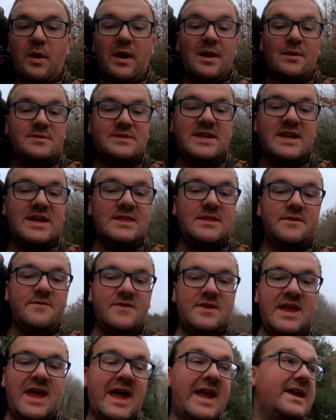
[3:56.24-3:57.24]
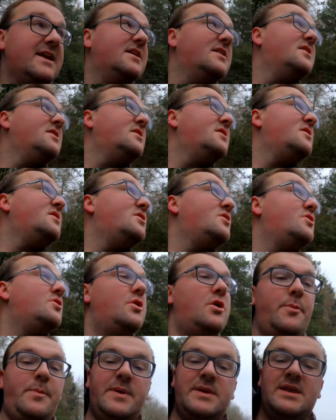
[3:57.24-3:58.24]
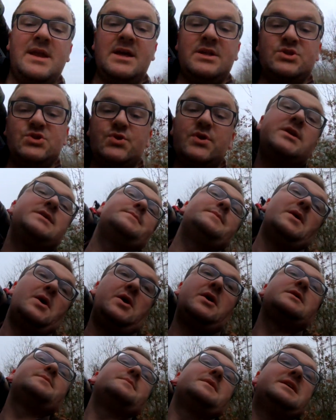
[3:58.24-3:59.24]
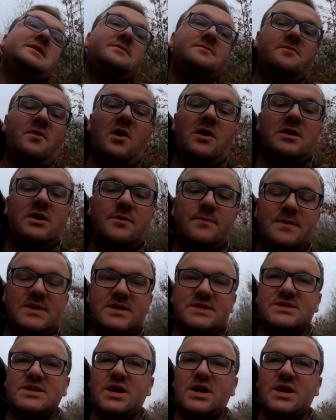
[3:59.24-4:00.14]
When I was here the other day, up in that tree behind me, right up at the